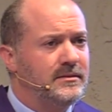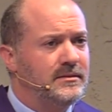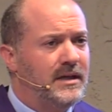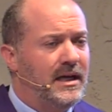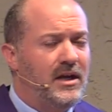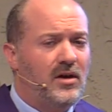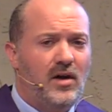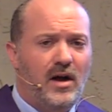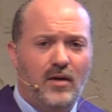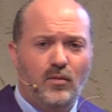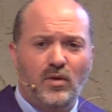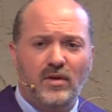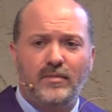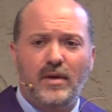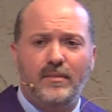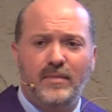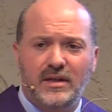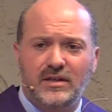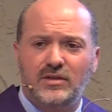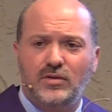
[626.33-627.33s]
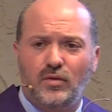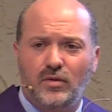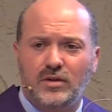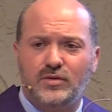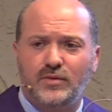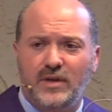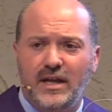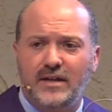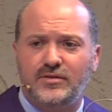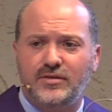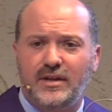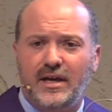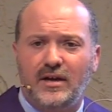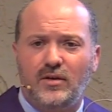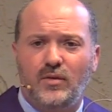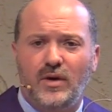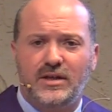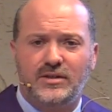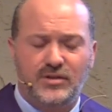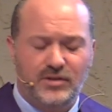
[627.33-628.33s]
I know how one of my mentors would answer
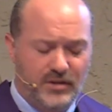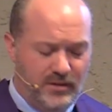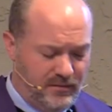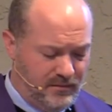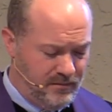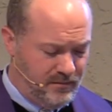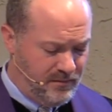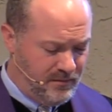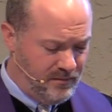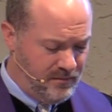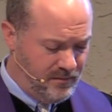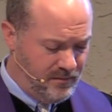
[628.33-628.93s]
that question.